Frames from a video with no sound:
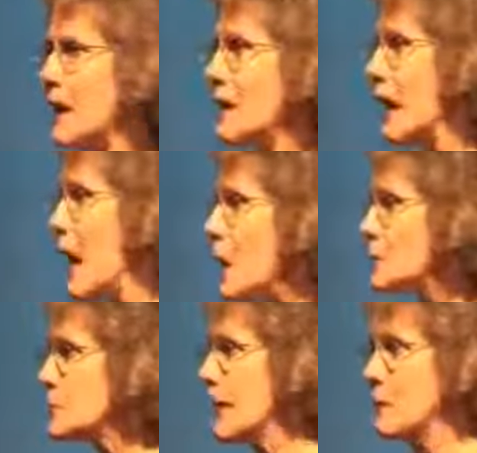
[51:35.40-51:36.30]
it
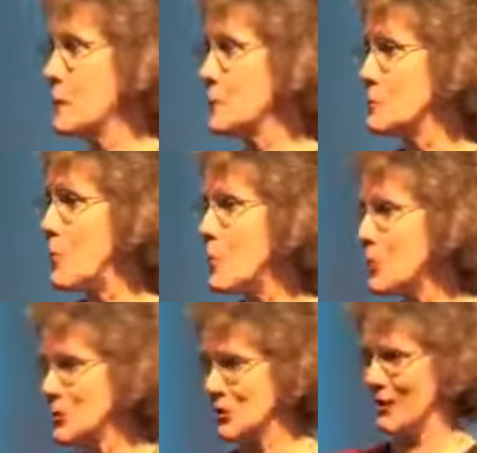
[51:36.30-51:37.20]
helped me. I mean, it was
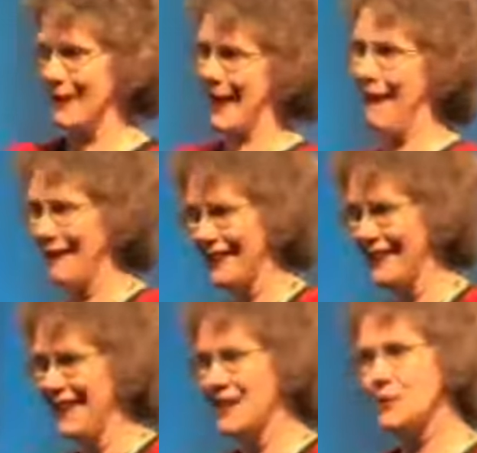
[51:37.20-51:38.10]
pushing it out,
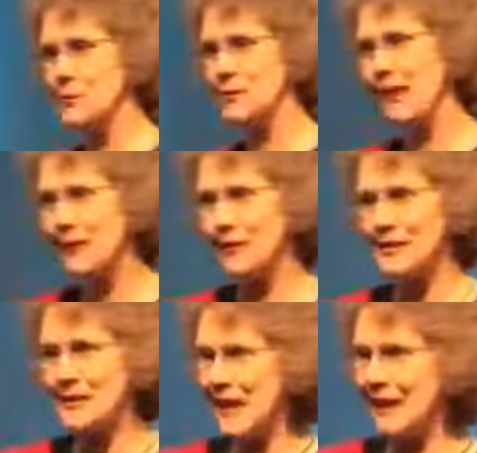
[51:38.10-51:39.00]
so it was kind of
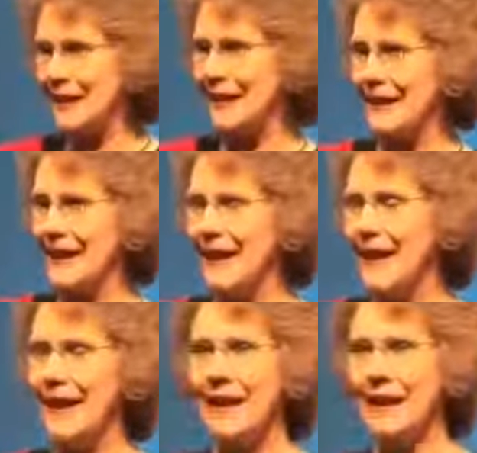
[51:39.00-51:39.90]
exciting,
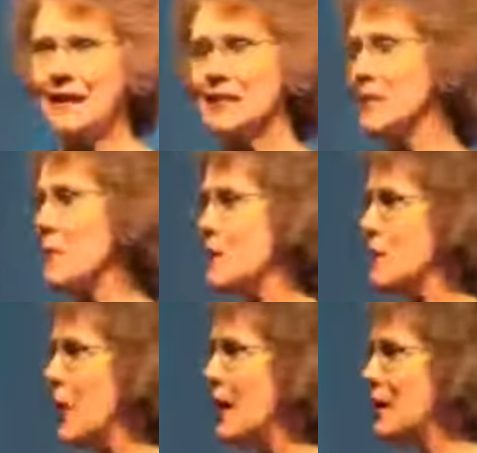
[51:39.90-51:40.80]
and I could see my
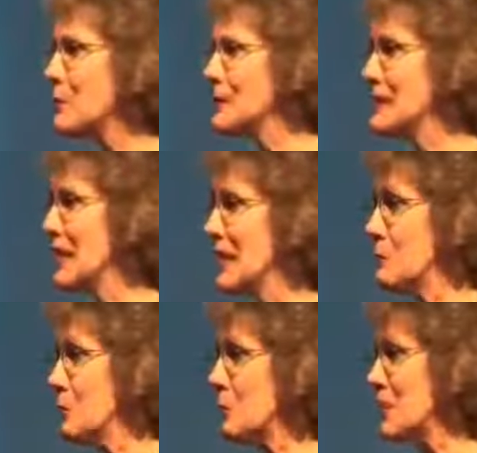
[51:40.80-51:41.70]
body was
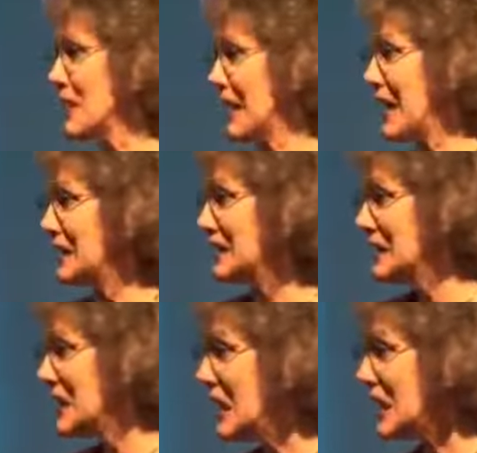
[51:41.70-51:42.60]
needing more than a gallon
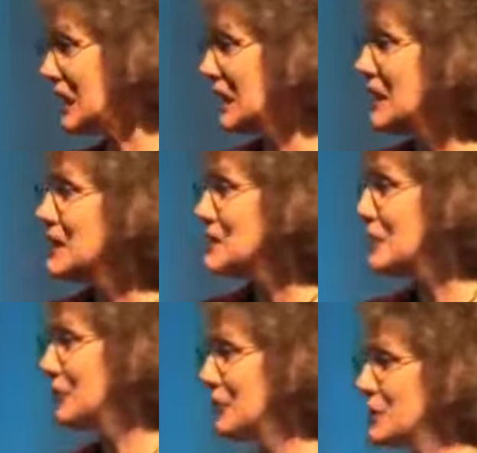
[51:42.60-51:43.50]
a day
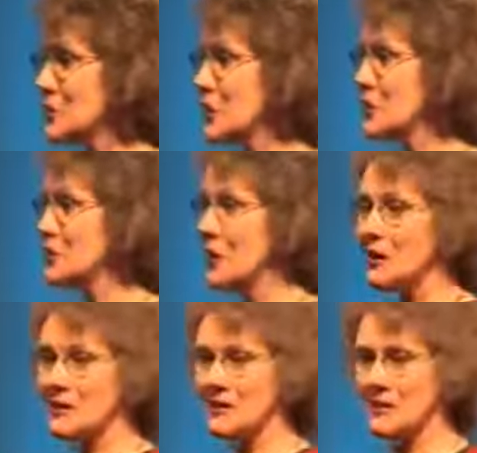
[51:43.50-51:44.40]
to flush all the
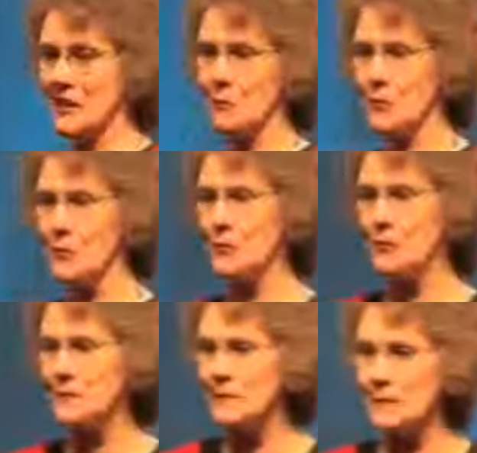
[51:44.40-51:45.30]
toxins that were
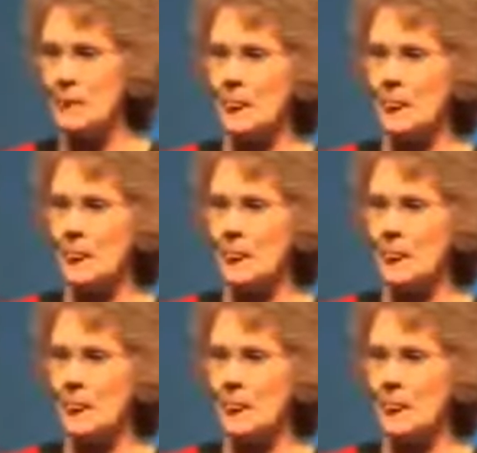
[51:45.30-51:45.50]
moving.